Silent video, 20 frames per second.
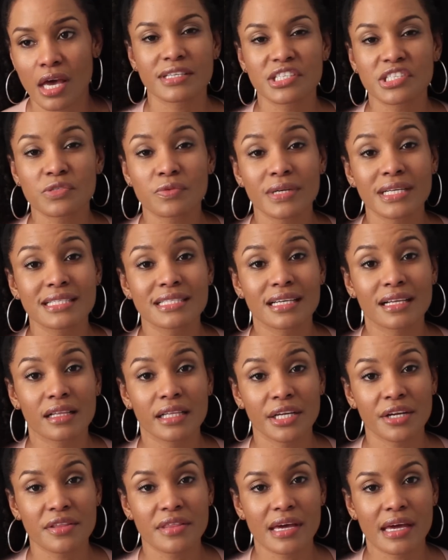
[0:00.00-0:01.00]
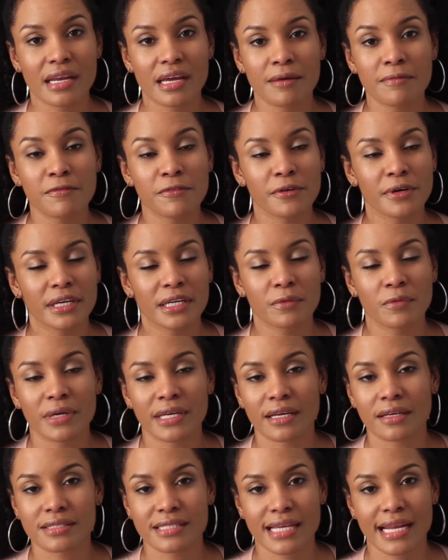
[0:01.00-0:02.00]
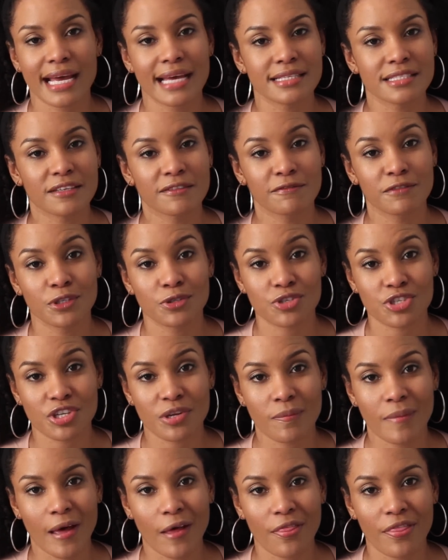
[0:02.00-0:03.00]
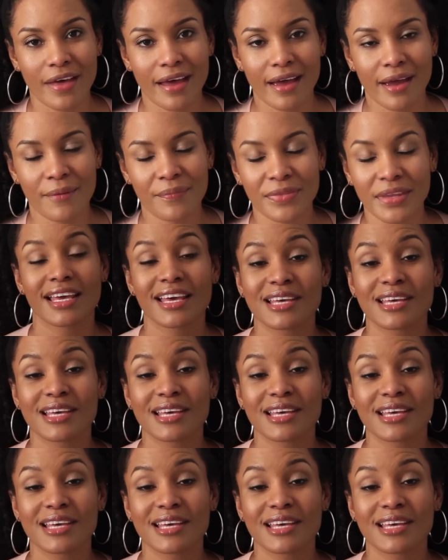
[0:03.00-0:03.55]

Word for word: I just wanted to clear that up for anyone else that has confusion about that.